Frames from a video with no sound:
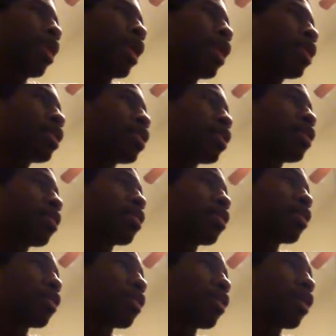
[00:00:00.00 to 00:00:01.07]
And
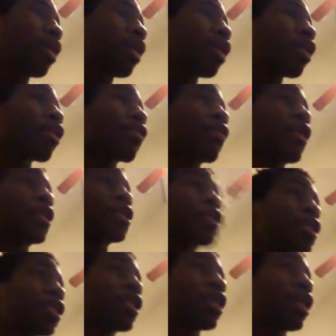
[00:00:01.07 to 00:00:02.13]
another
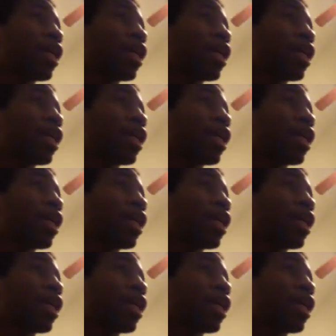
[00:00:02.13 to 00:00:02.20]
crush